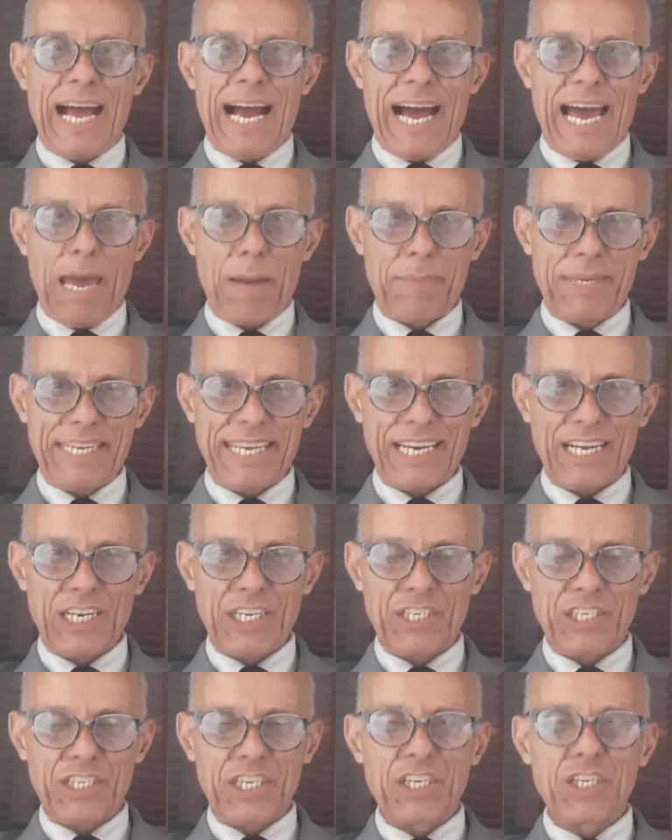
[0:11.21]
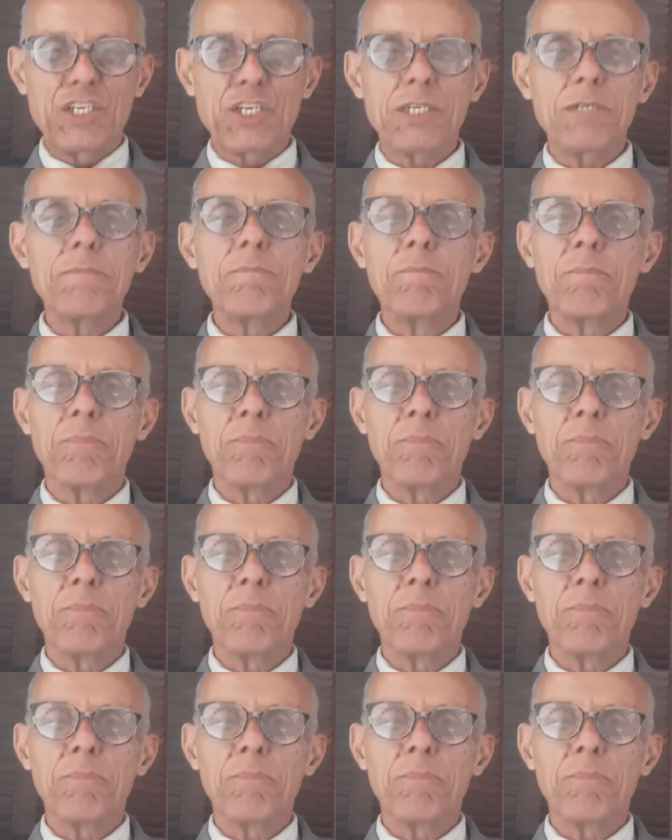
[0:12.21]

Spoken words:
I am an English teacher.